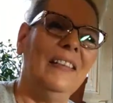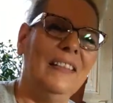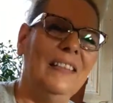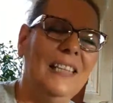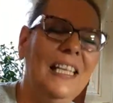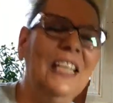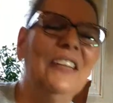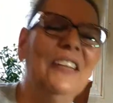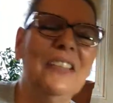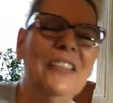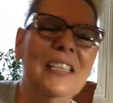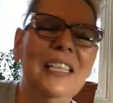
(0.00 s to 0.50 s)

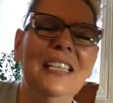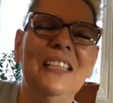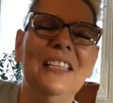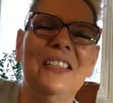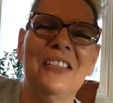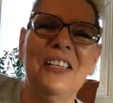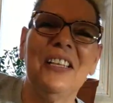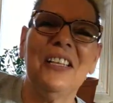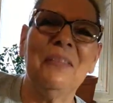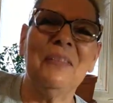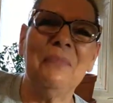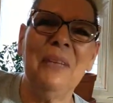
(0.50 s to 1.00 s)
guaranteed
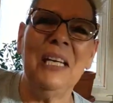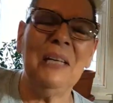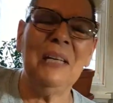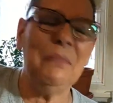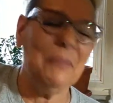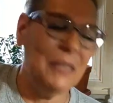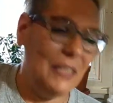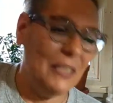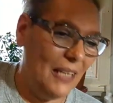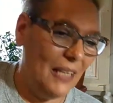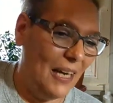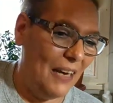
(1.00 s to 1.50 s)
it's going to make
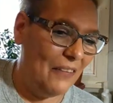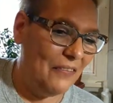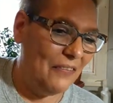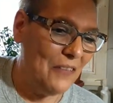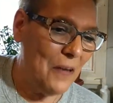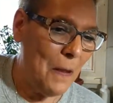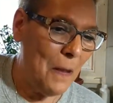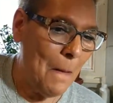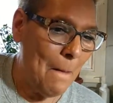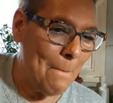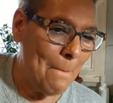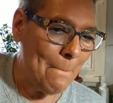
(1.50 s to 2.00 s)
me laugh
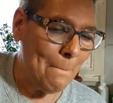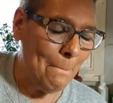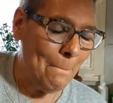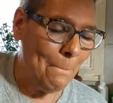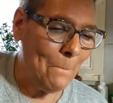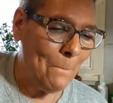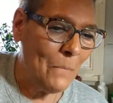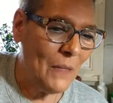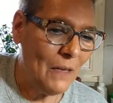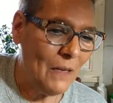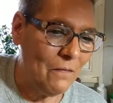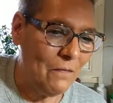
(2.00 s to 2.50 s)

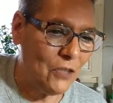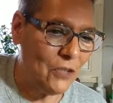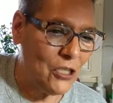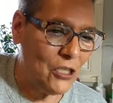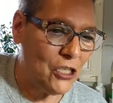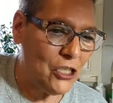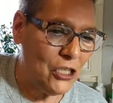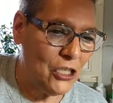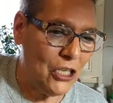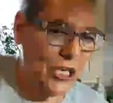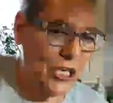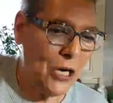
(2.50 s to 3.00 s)
for
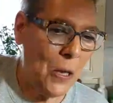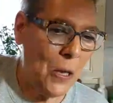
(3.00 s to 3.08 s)
sure.